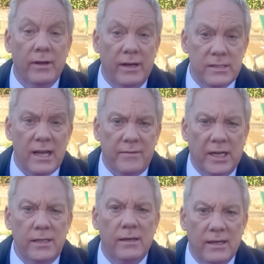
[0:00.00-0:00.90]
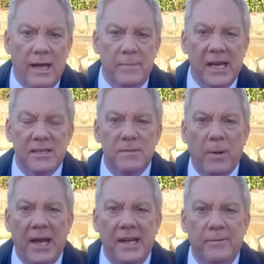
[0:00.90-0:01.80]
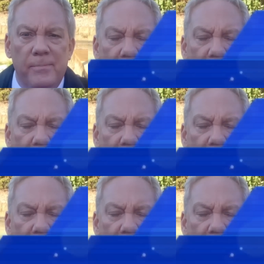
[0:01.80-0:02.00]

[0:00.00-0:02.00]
As ever, let me explain.